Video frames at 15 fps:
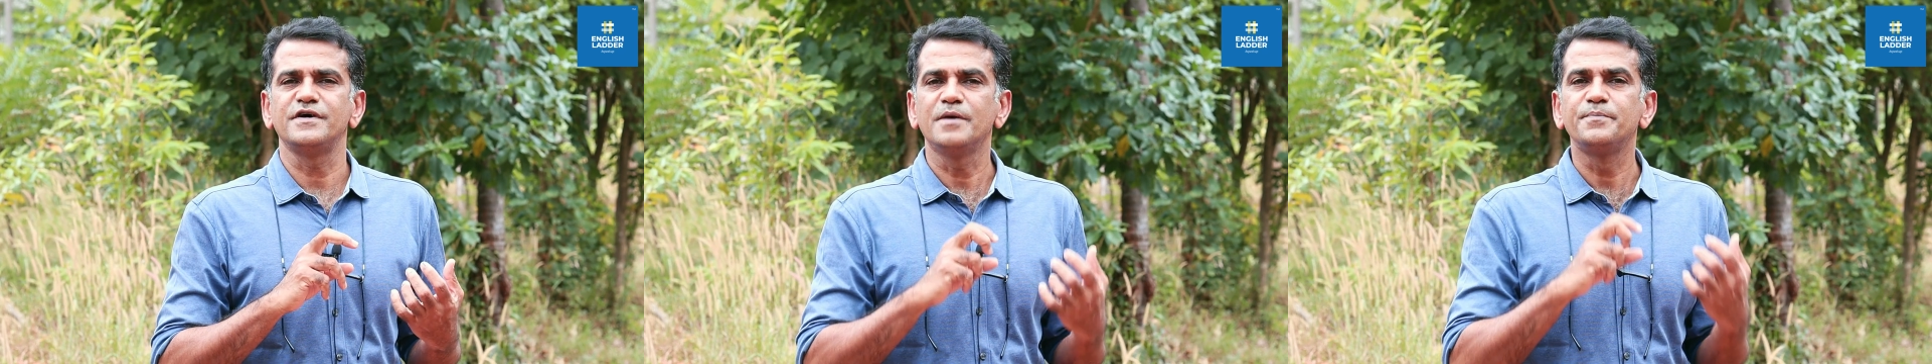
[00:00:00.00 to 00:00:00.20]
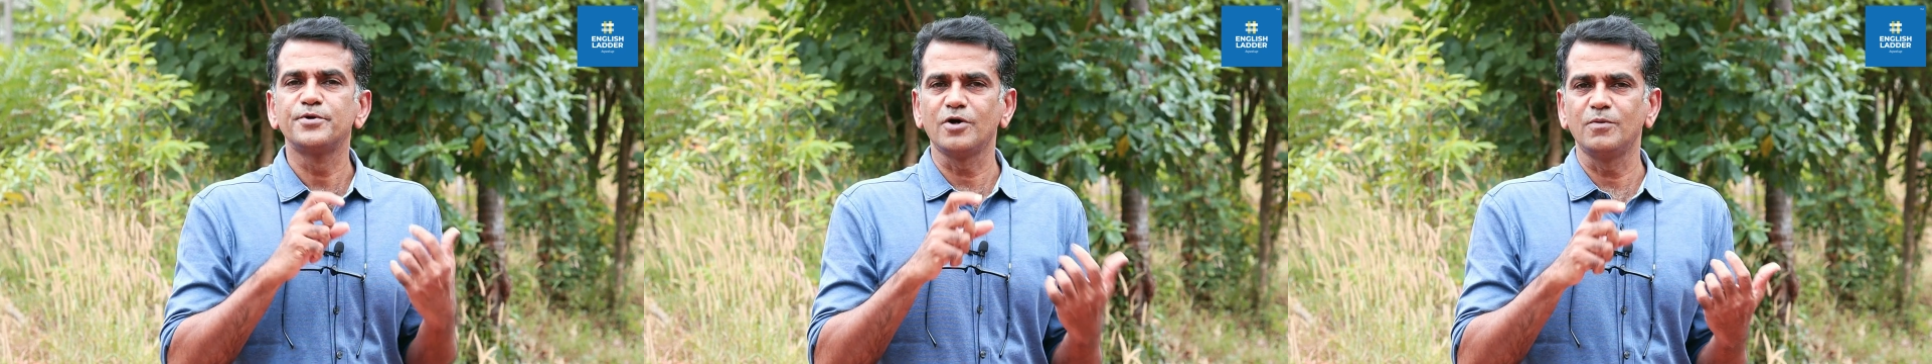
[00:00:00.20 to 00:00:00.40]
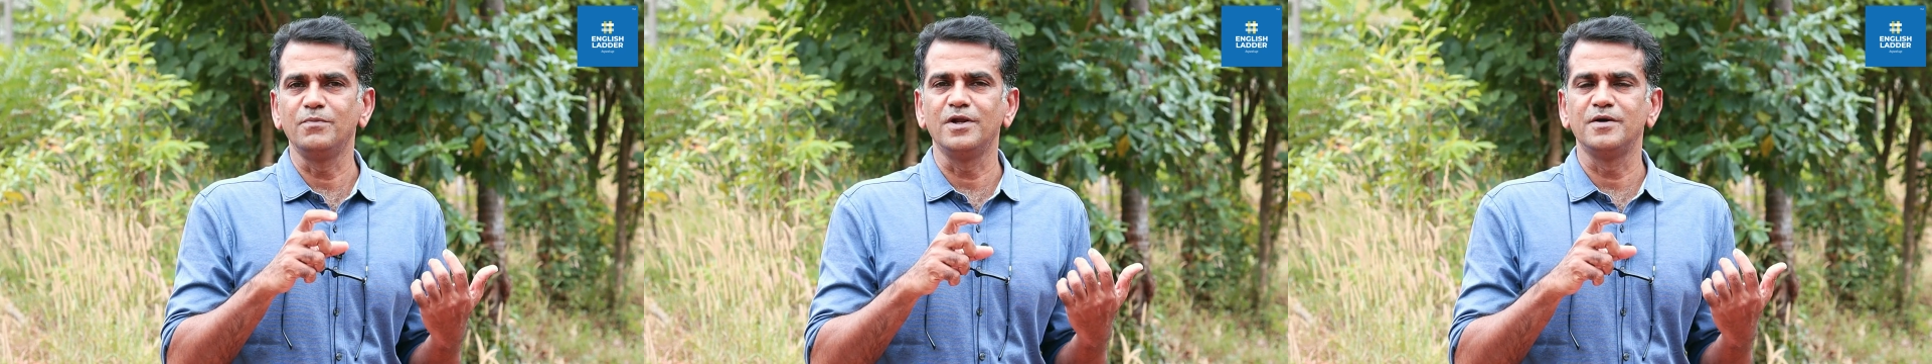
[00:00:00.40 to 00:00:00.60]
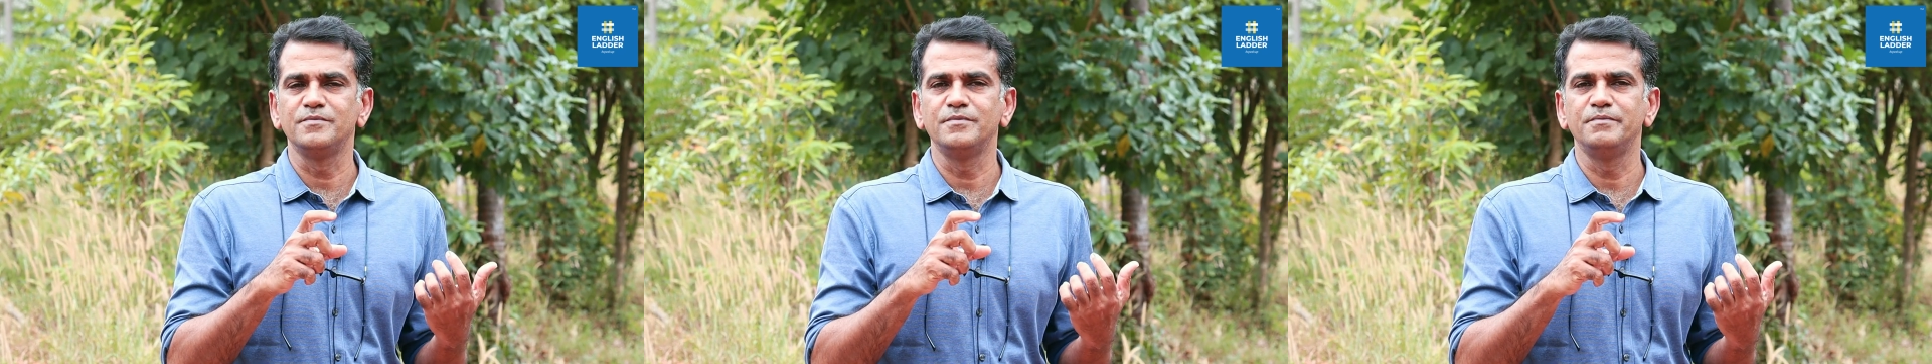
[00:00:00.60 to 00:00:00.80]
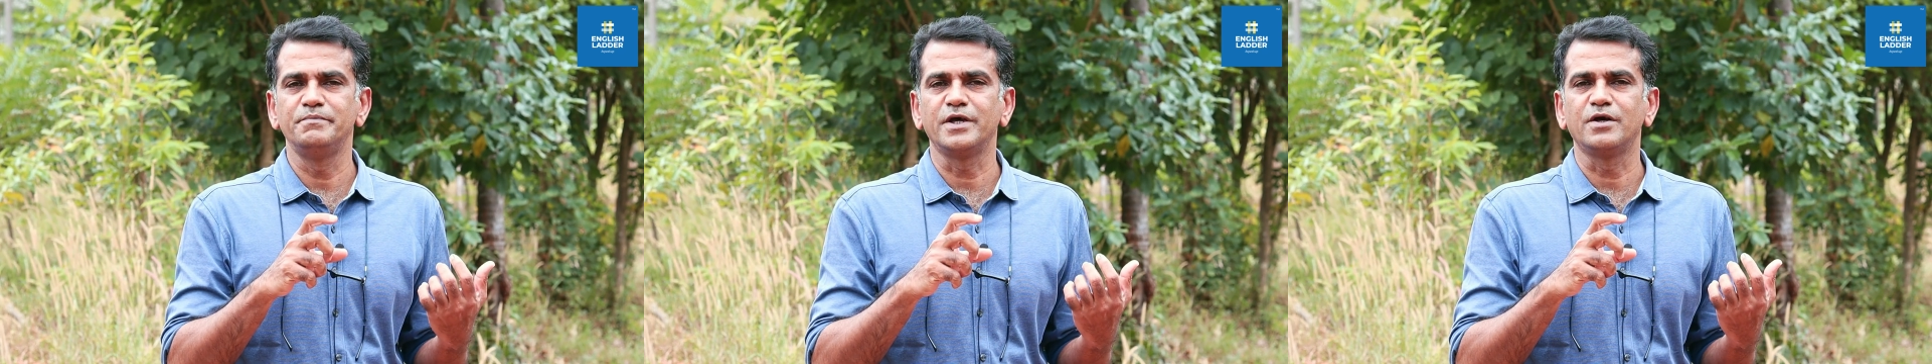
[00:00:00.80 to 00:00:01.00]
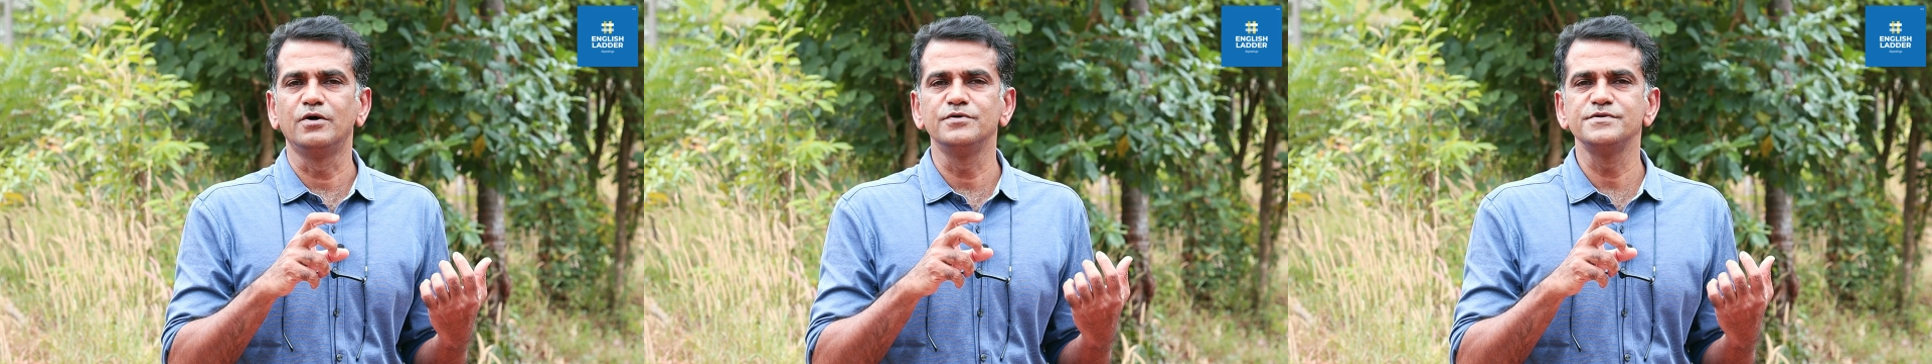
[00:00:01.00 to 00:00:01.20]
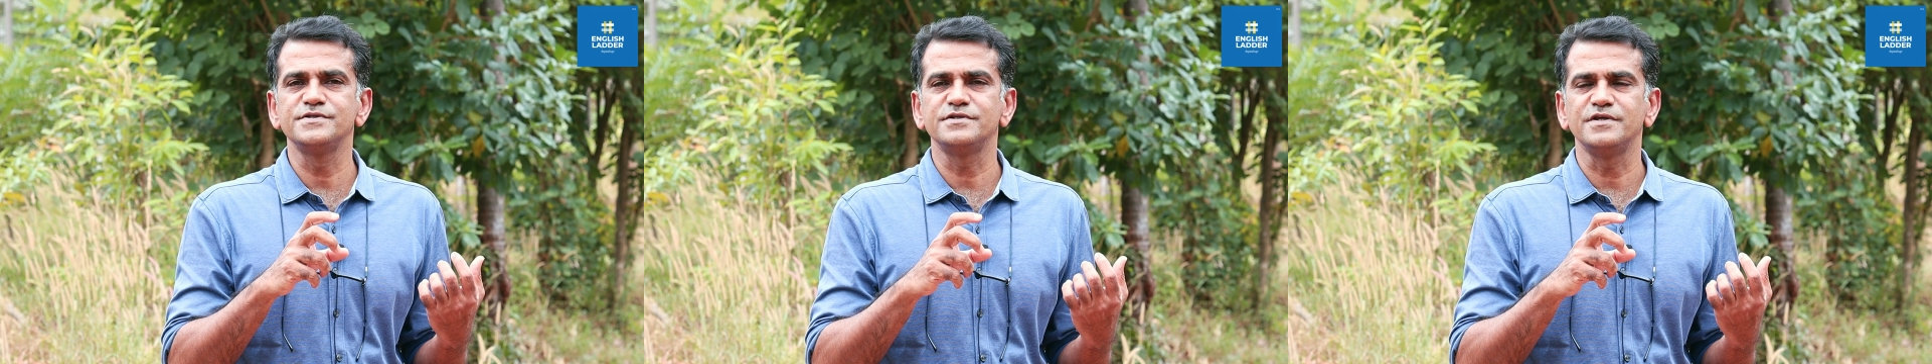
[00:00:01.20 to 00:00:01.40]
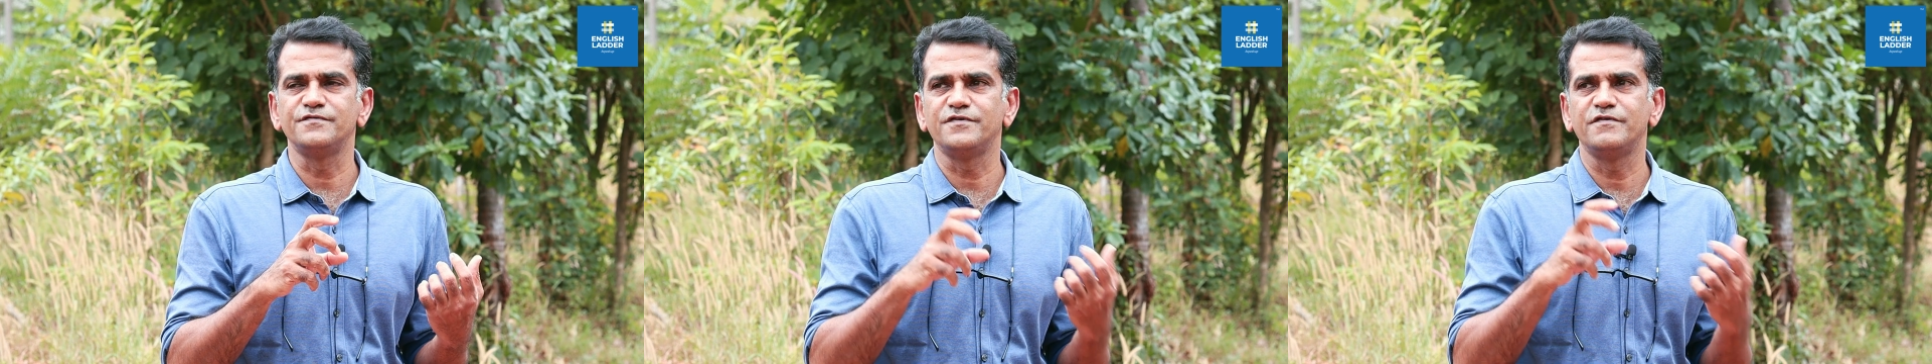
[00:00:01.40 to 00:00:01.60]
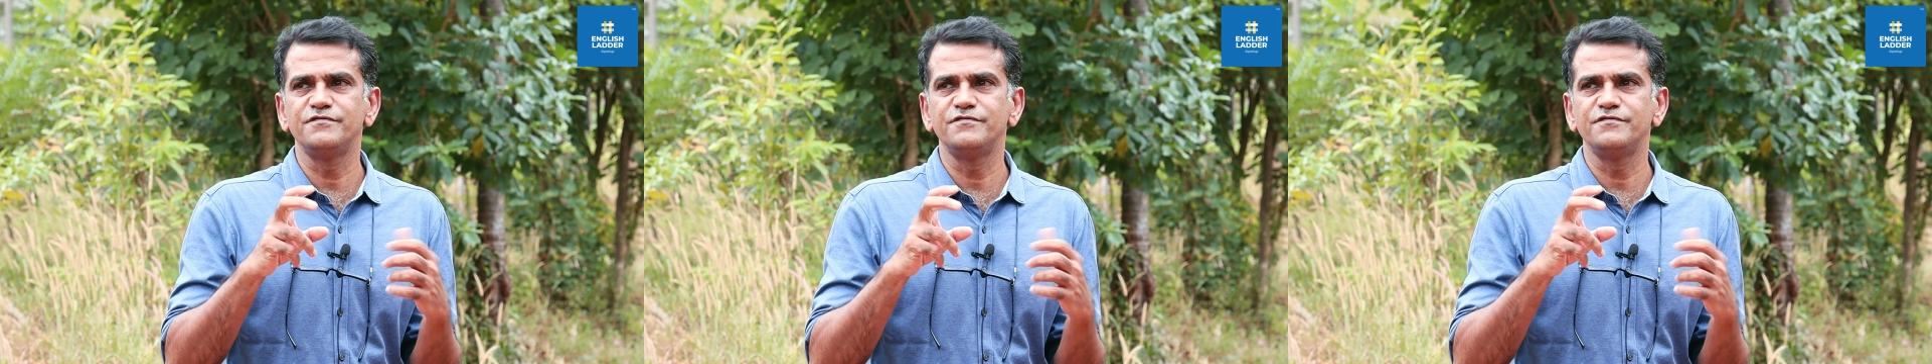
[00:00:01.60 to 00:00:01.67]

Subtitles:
a problem because if